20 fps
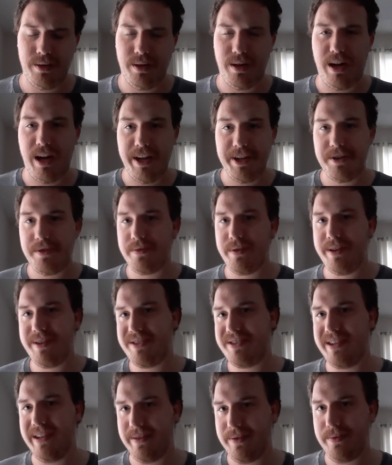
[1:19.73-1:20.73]
create
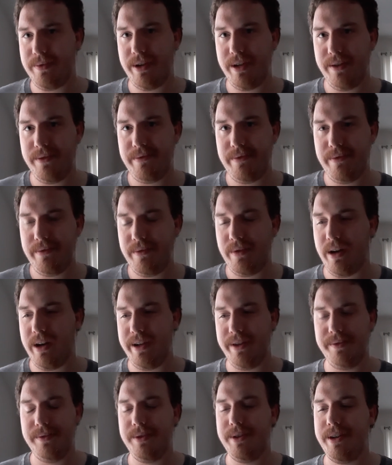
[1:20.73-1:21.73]
synthwave.
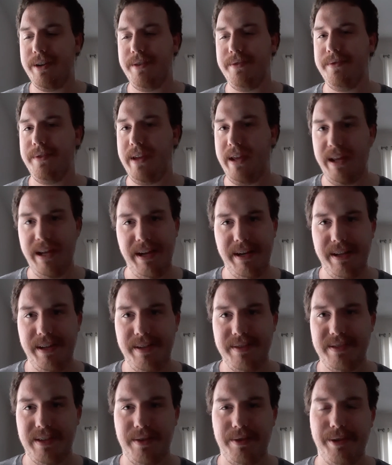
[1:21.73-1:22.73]
I love
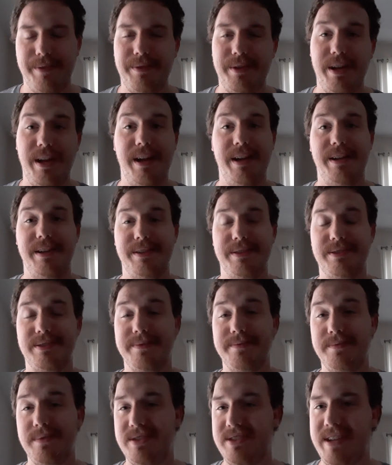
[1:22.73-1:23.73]
80s. I love the 80s
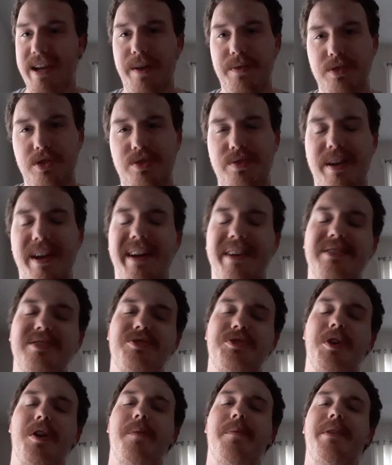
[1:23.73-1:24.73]
soundtracks.
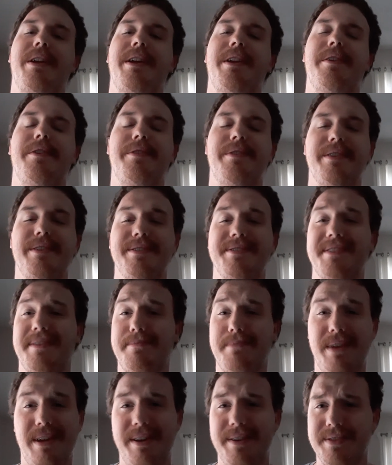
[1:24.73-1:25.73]
Terminator is
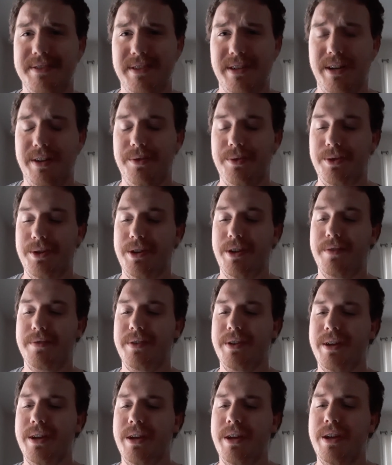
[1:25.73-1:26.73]
amazing.
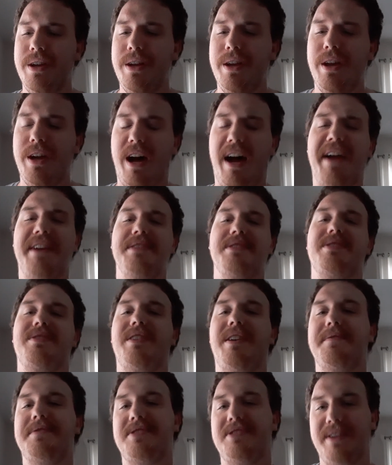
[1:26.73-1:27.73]
I just
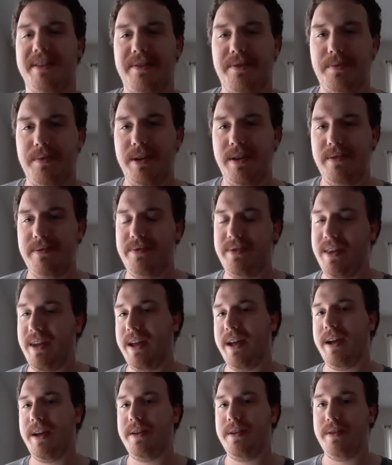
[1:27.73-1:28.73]
love synthwave.
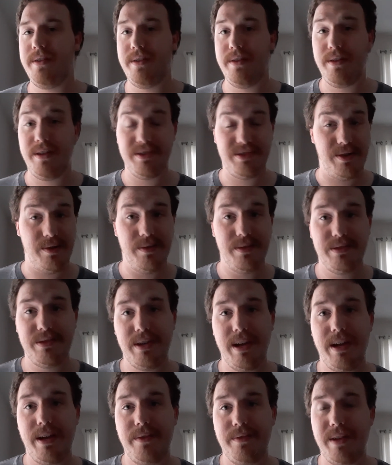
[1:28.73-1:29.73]
And it turns
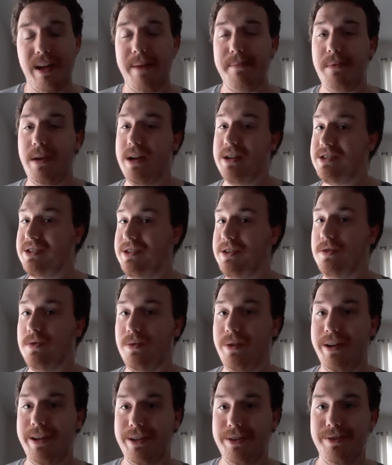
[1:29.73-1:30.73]
out I'm actually
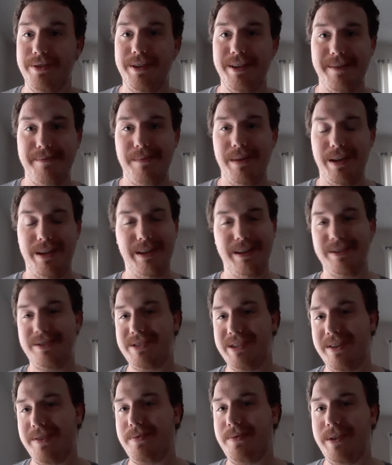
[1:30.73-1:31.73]
quite good at making
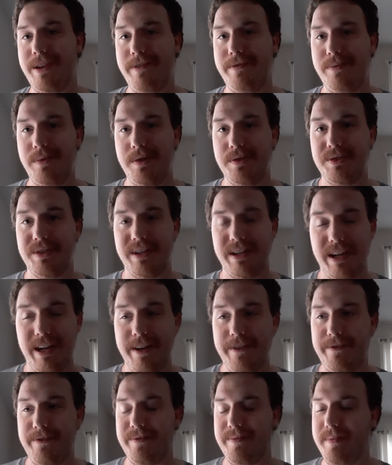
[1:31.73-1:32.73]
synthwave music.
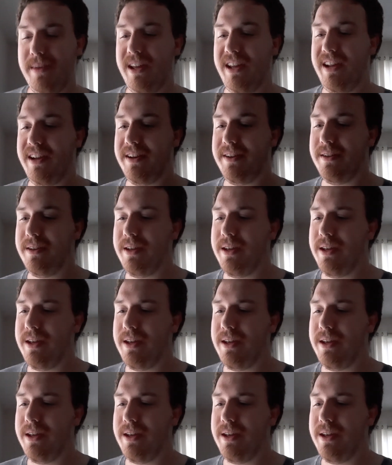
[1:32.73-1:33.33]
I've made